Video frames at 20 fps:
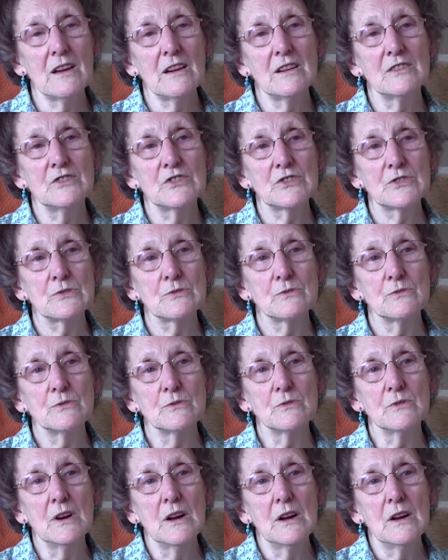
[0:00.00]
And
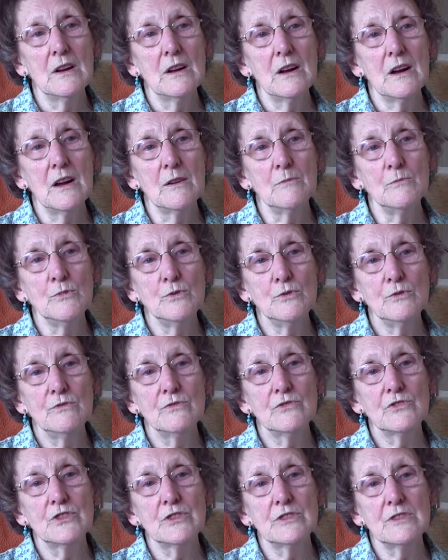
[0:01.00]
so I
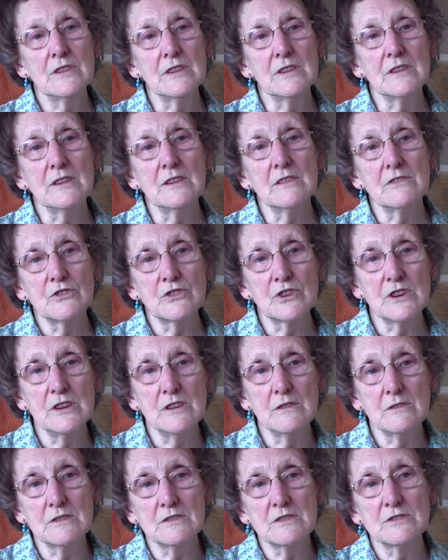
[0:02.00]
moved the
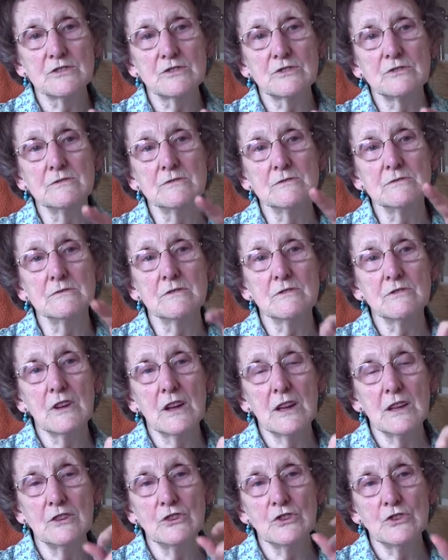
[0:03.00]
training school
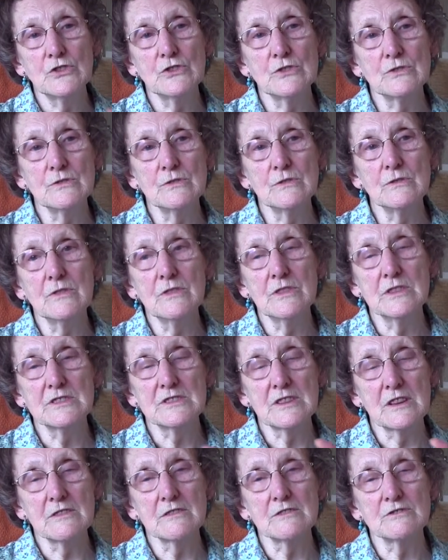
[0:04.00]
into the
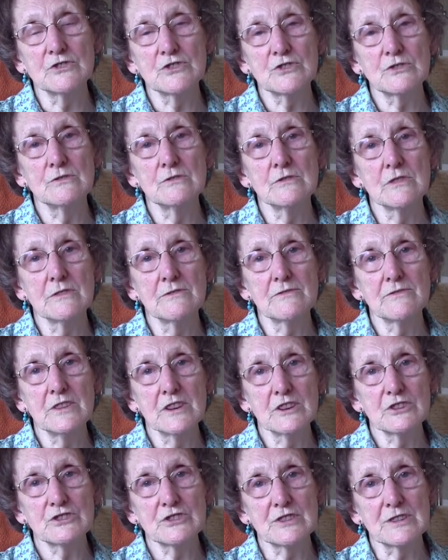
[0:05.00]
Southern School of
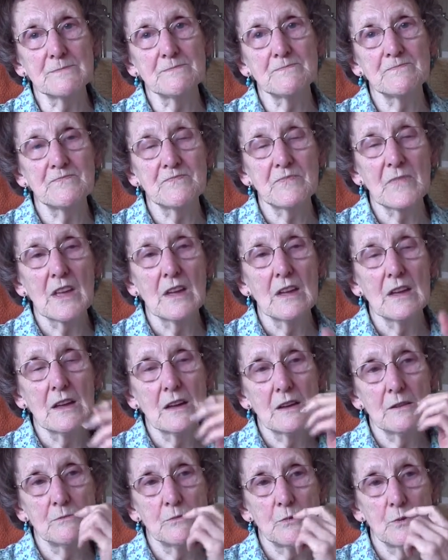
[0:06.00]
Nursing
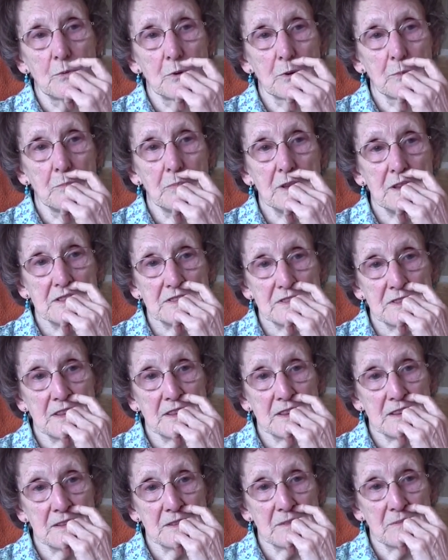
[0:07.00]
and we were based
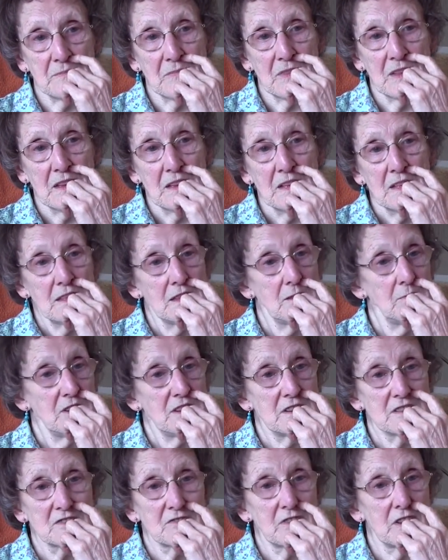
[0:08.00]
there. They
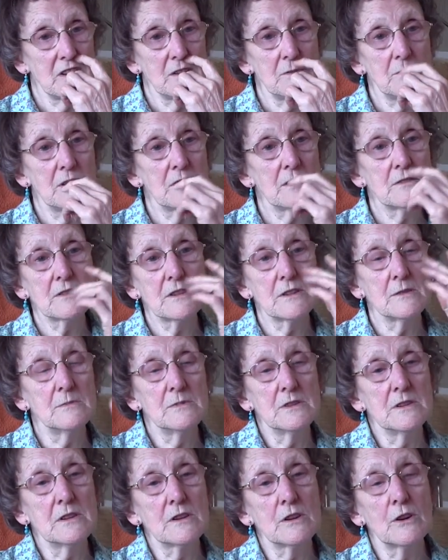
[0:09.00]
made us very
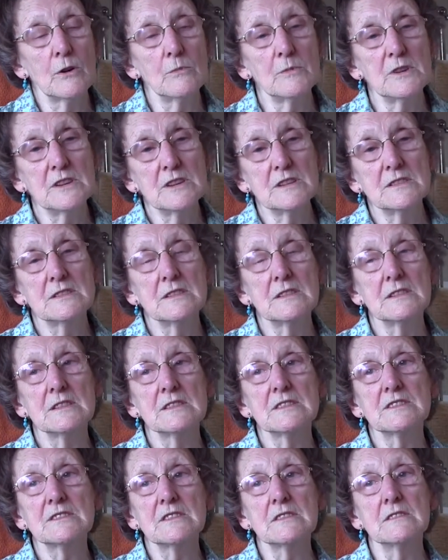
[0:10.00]
welcome and accommodated
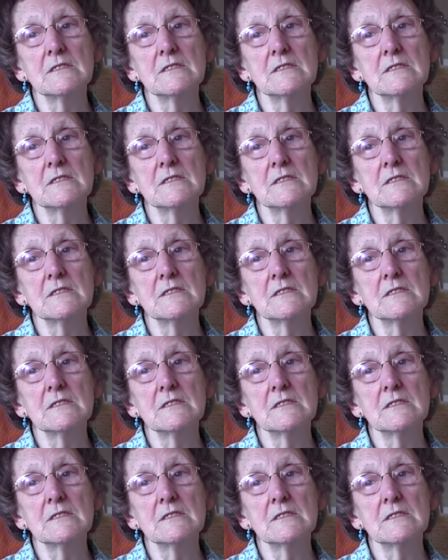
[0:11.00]
us.